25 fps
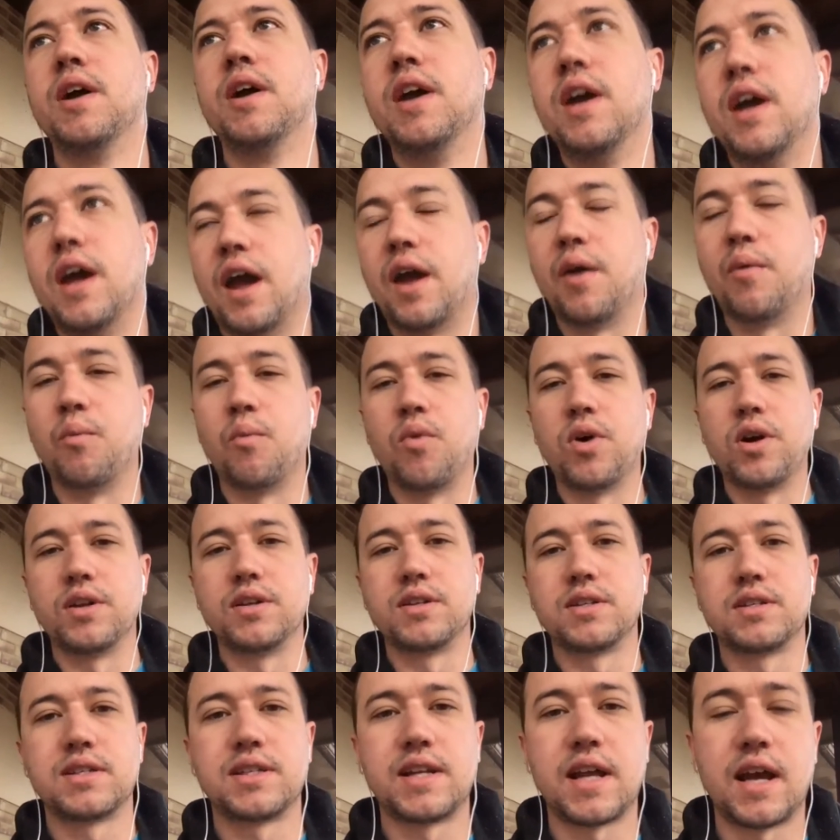And what
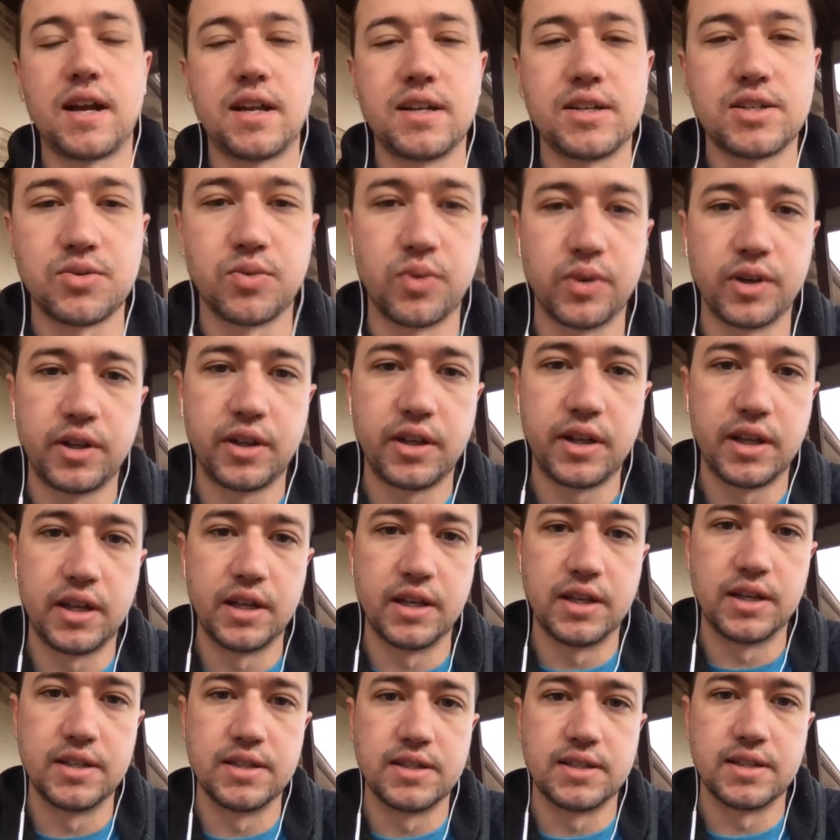Status really
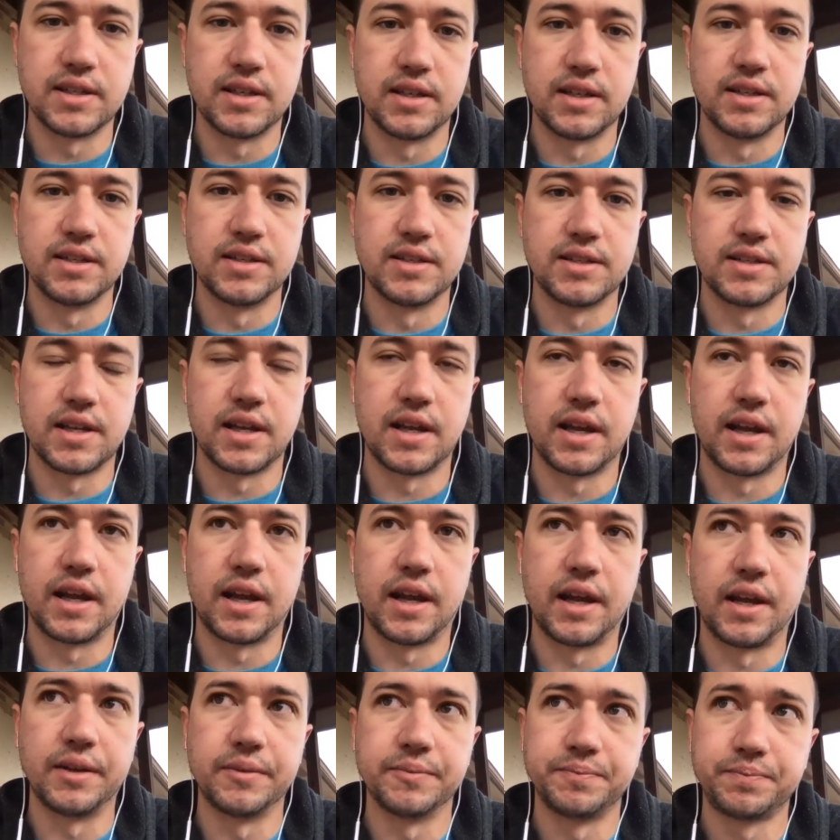is
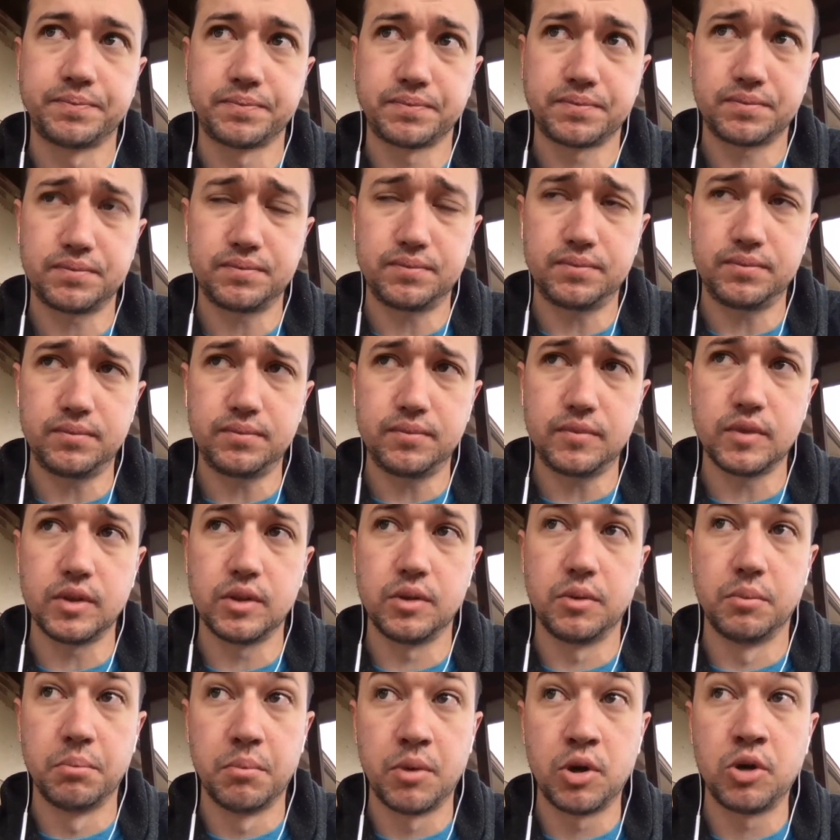a
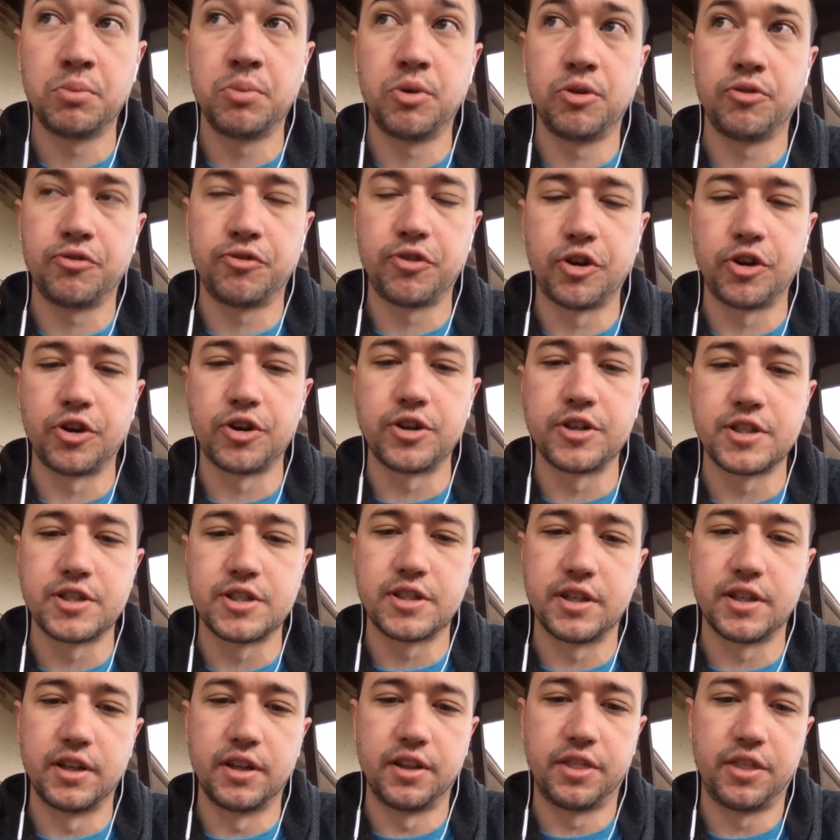mobile
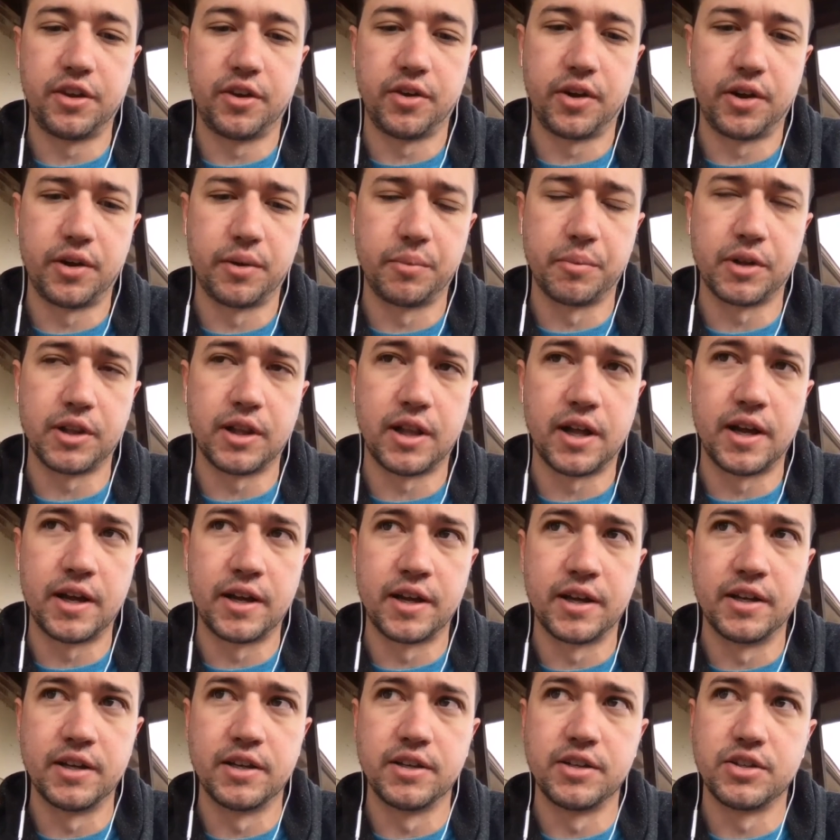first Ethereum
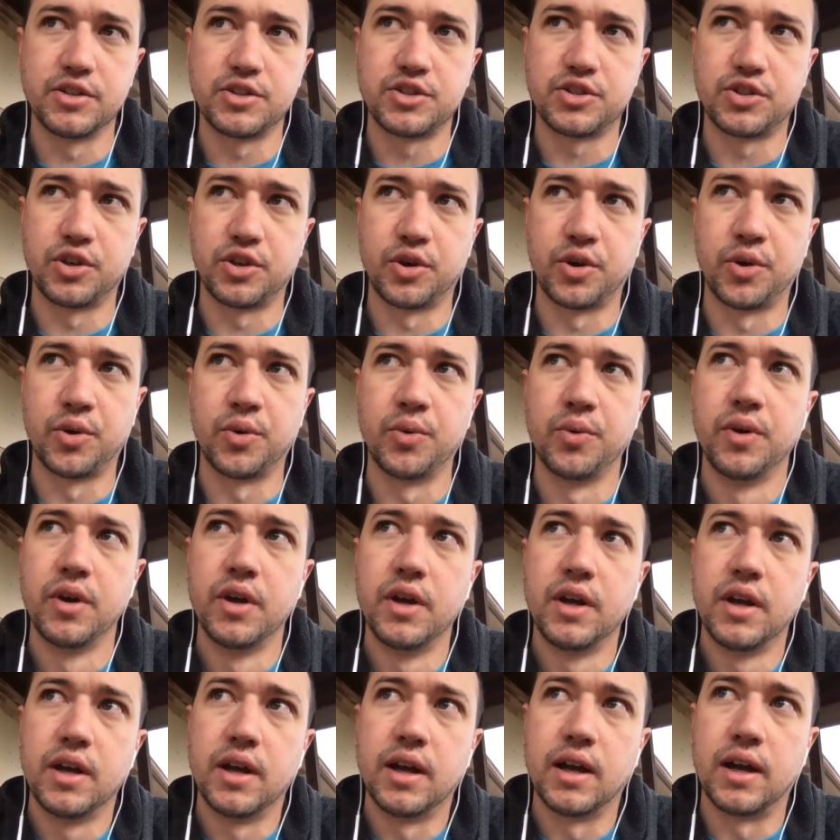client. So
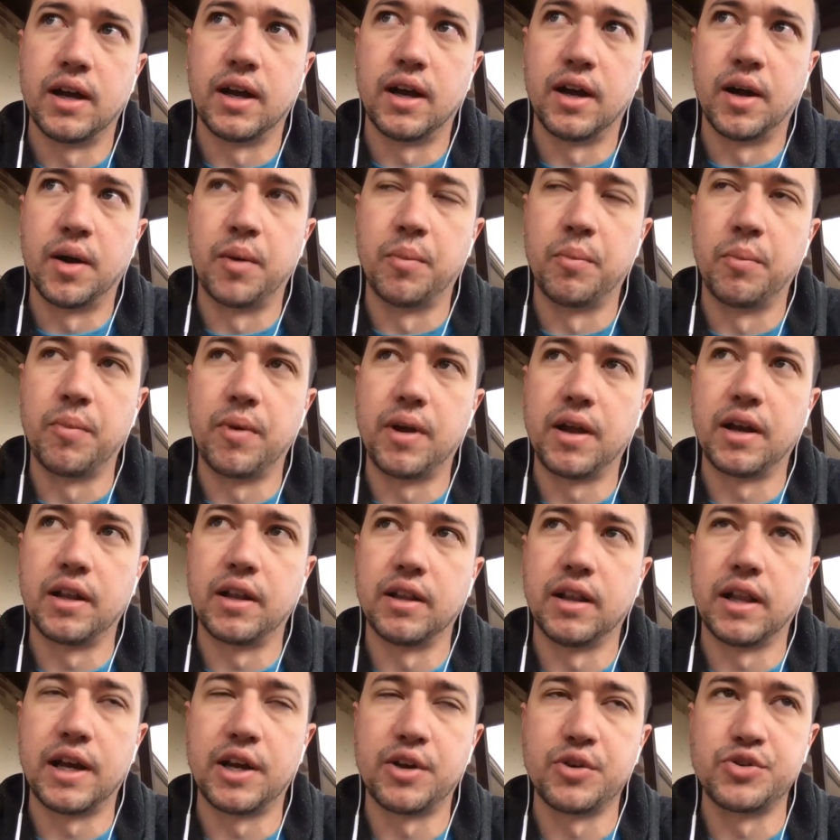it
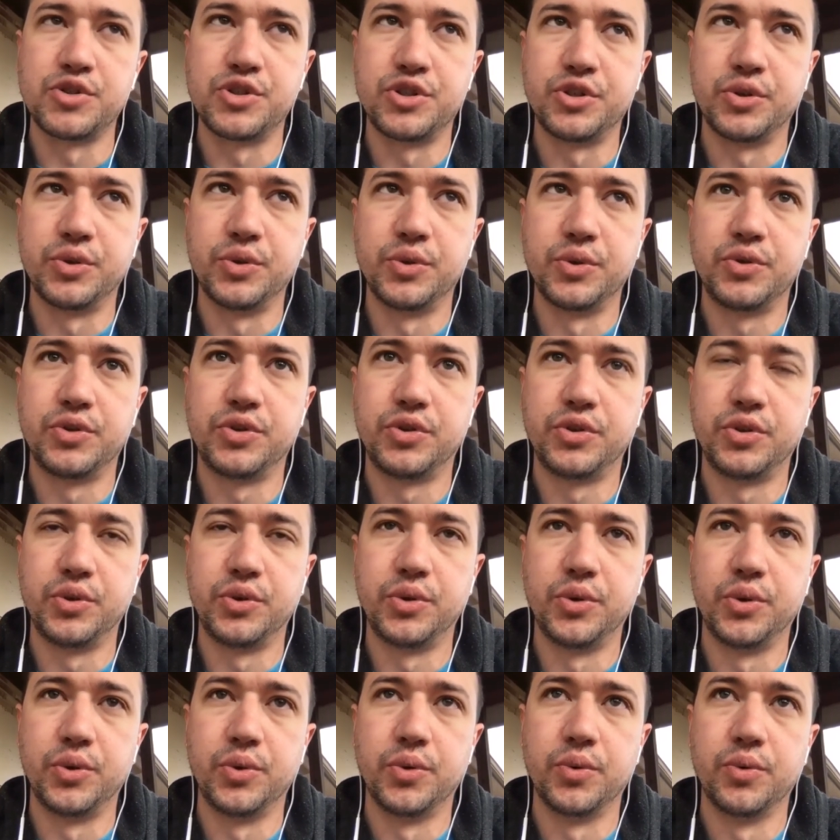allows you
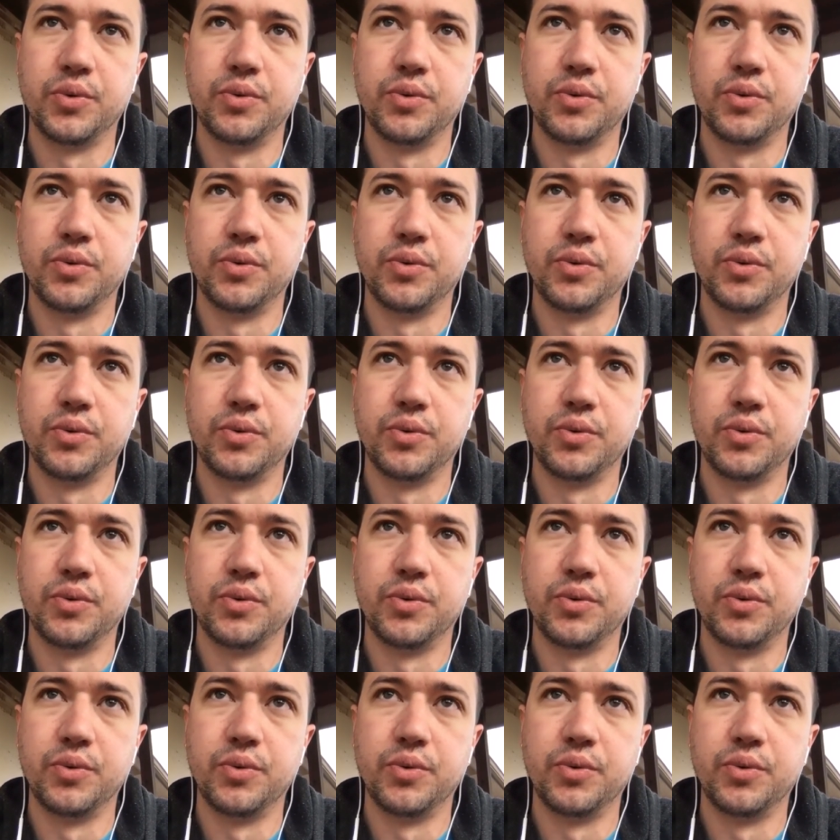to